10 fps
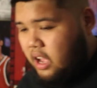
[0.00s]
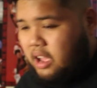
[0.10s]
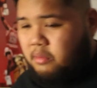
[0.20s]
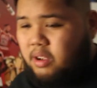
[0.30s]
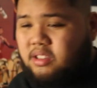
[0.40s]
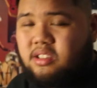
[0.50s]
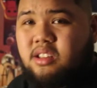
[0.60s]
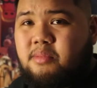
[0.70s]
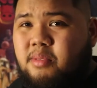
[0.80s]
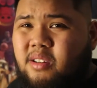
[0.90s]
I went to
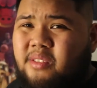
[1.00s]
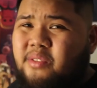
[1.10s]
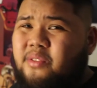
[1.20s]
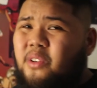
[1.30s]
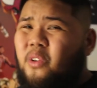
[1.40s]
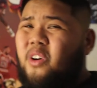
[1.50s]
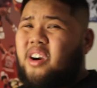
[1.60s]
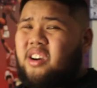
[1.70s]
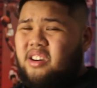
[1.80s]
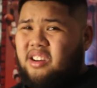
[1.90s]
sleep around
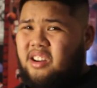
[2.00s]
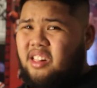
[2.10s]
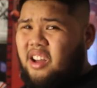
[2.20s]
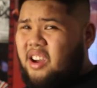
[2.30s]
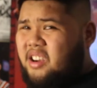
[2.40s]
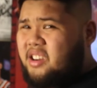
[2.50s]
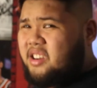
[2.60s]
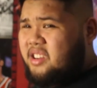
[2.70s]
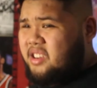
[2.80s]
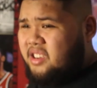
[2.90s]
4 o'clock.